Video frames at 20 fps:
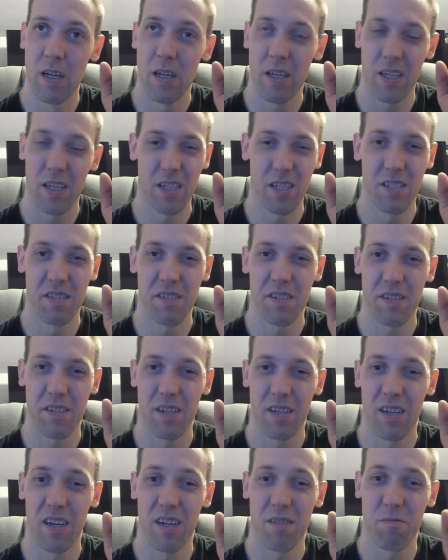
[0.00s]
because
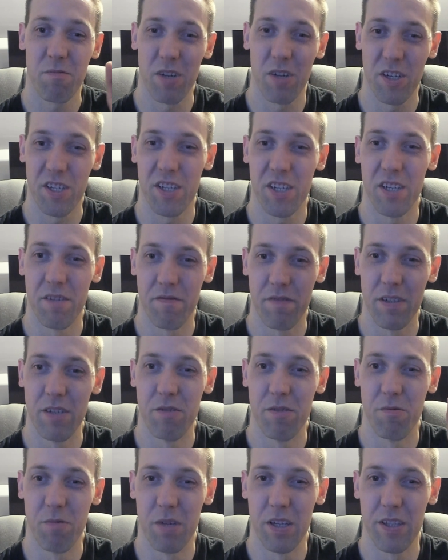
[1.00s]
I watched a few
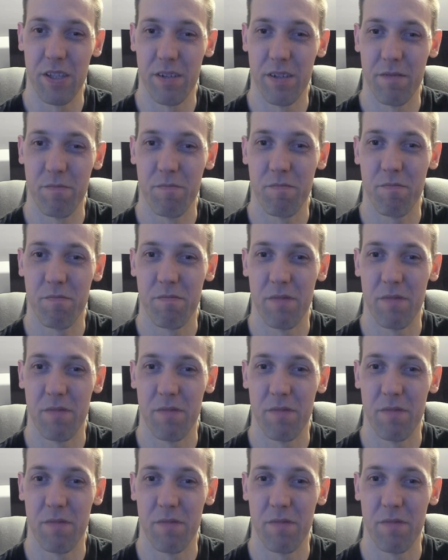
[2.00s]
with him,